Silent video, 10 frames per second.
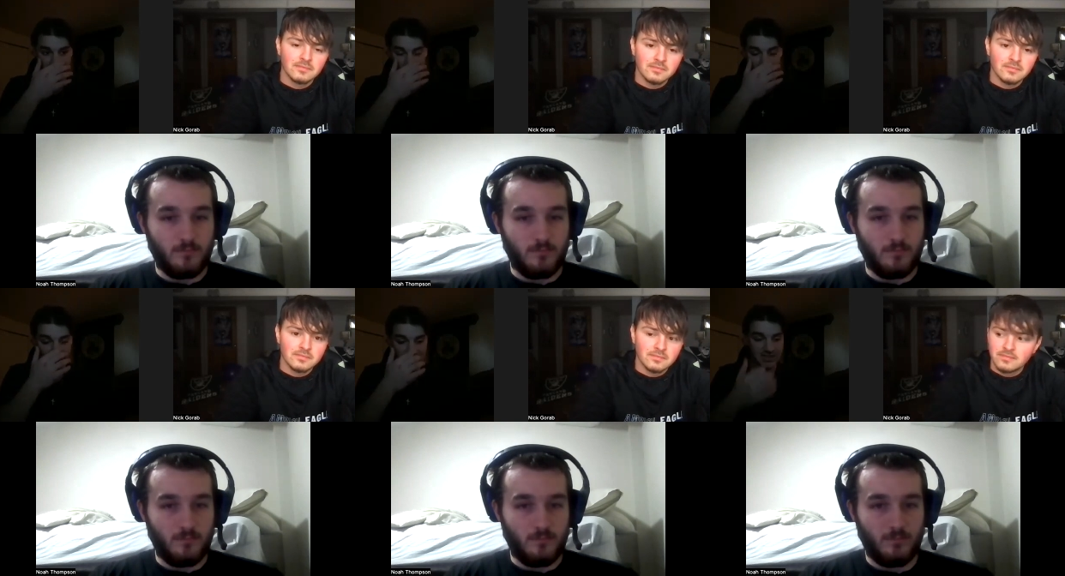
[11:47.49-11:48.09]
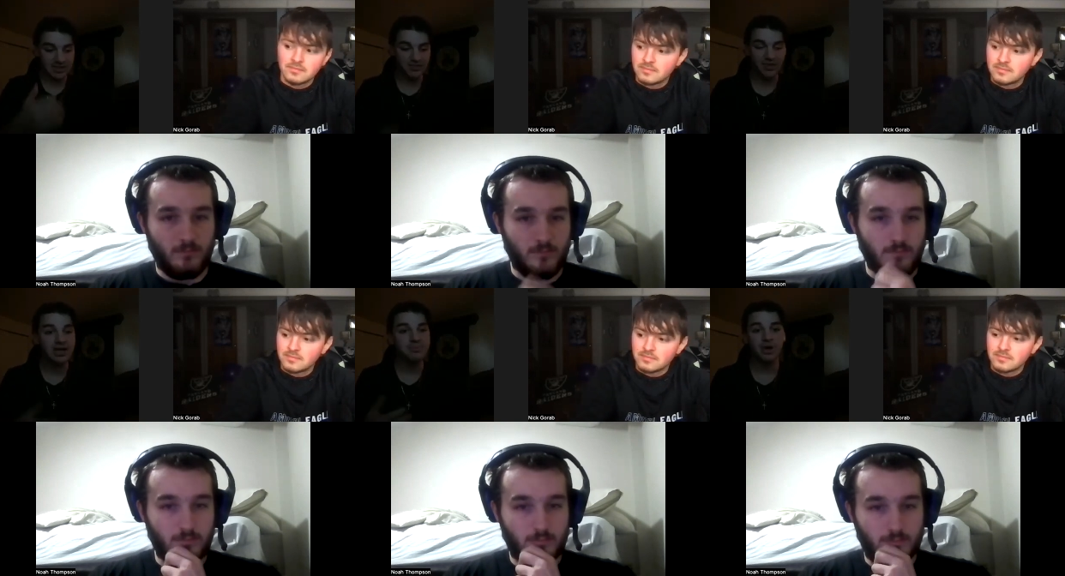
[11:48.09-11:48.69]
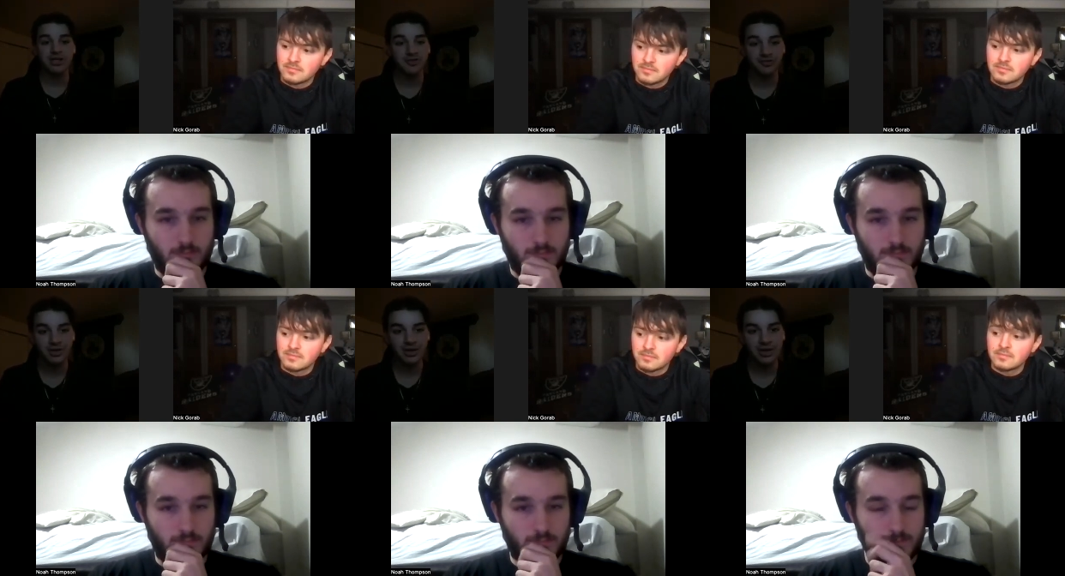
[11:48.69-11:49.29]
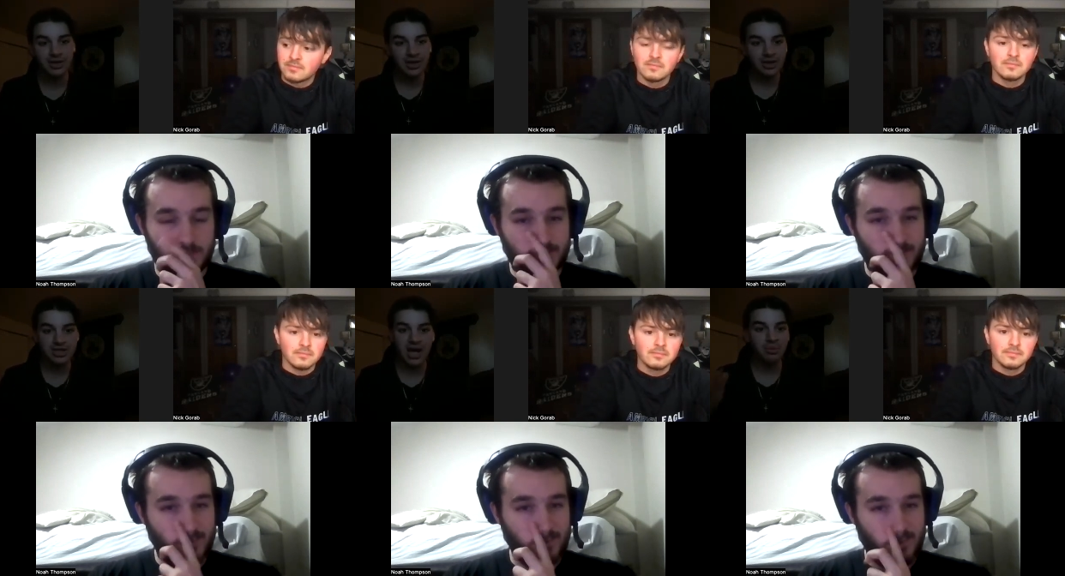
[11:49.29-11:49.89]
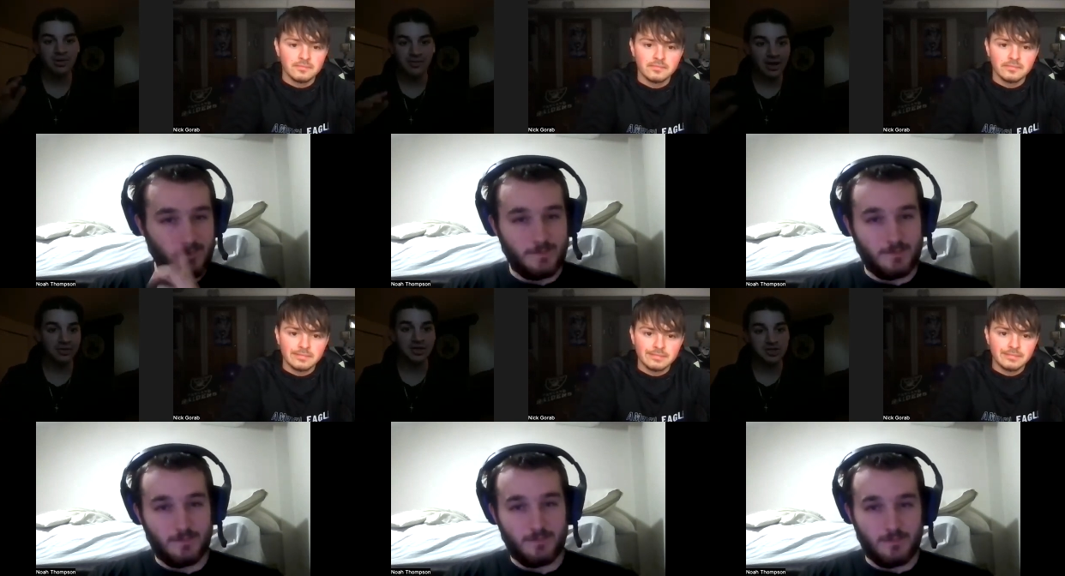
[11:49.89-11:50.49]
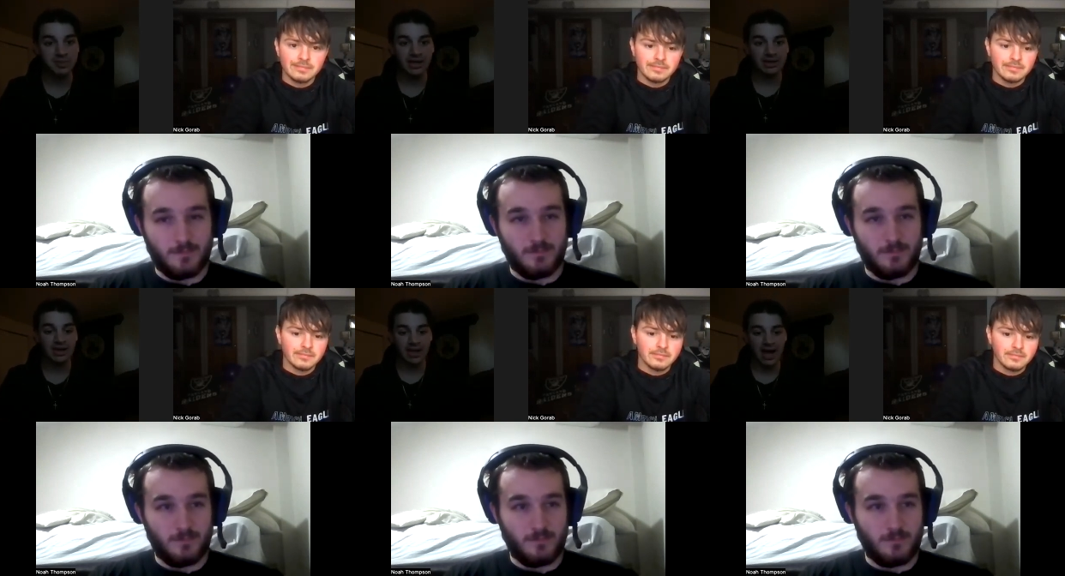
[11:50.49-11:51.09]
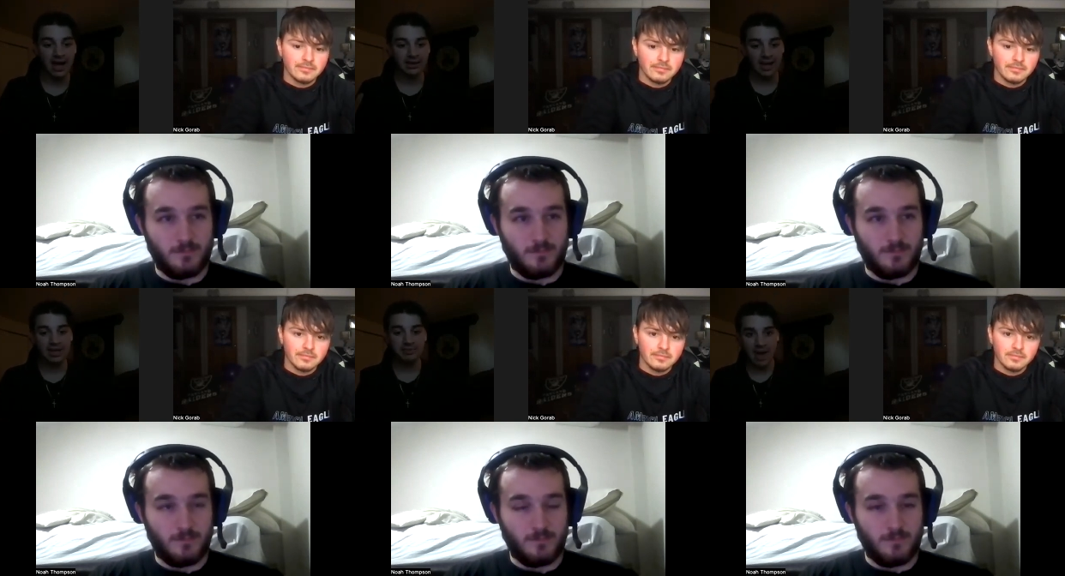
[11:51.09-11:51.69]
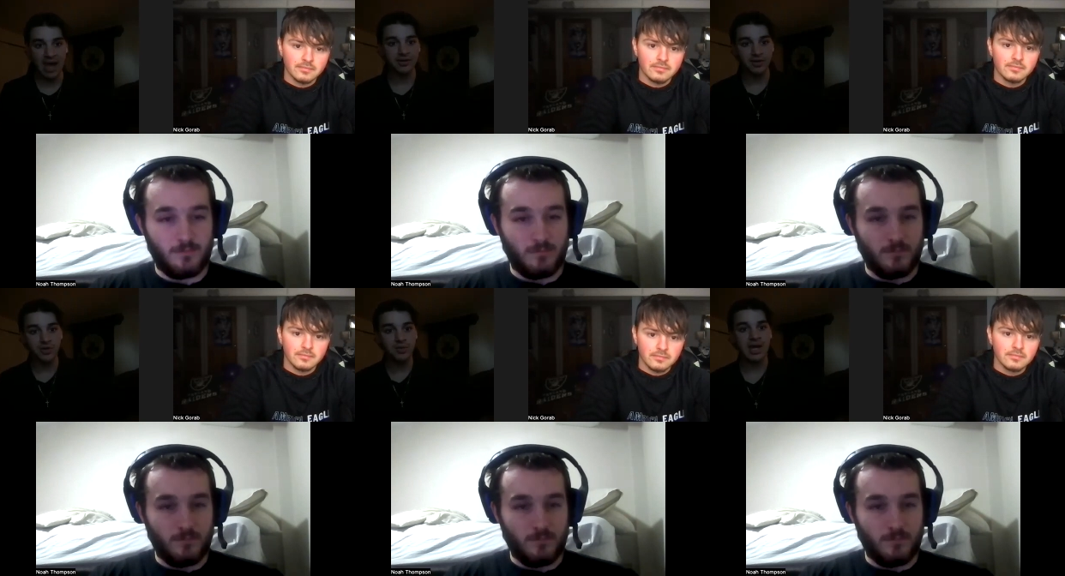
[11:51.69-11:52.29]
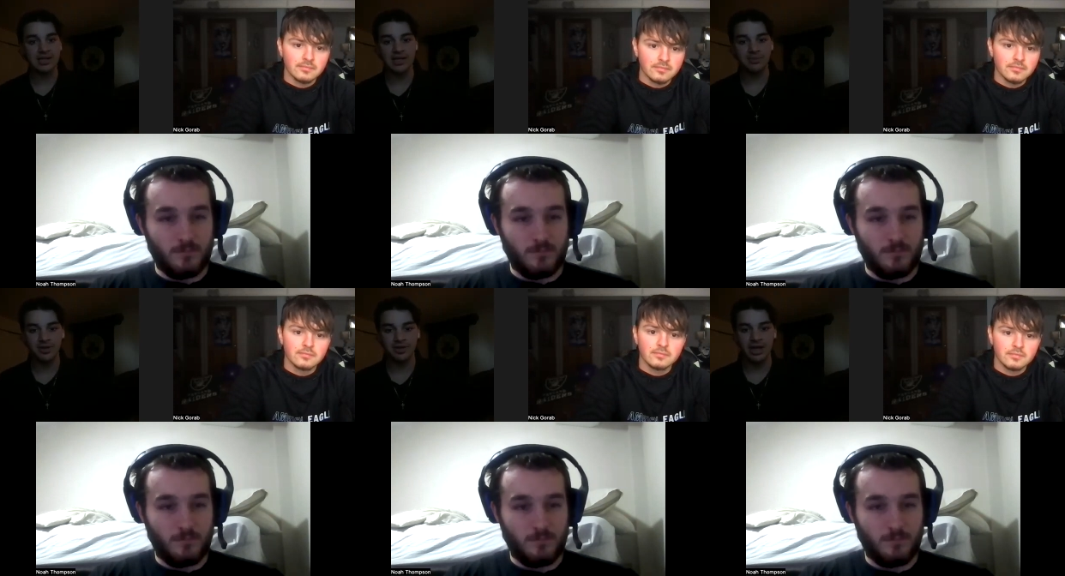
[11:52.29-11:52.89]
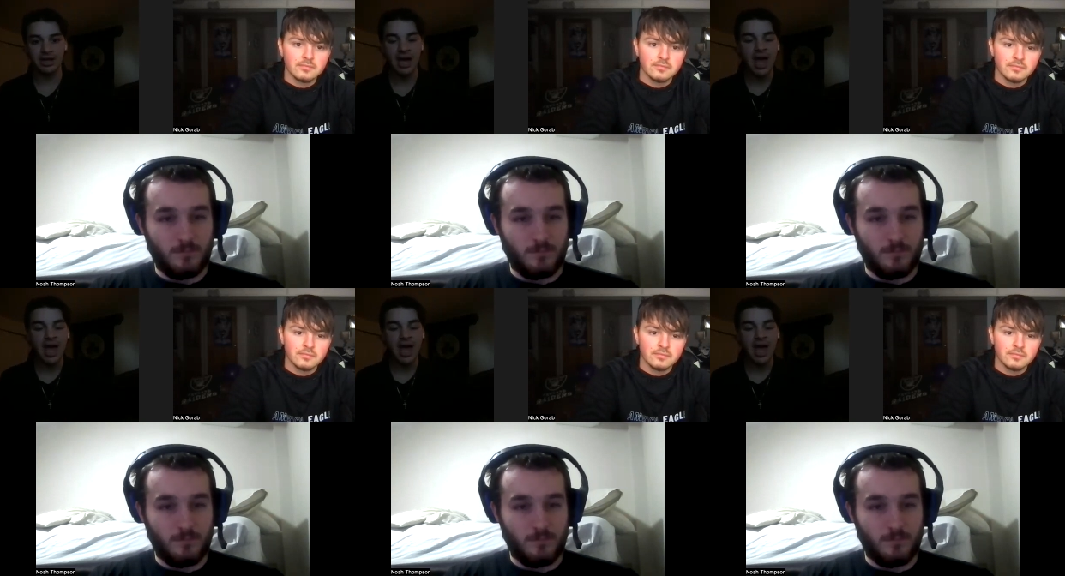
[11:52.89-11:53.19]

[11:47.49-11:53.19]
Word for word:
Speaker 1: And honestly, it's very impressive because I would have never expected a guy like Matt to do that type of thing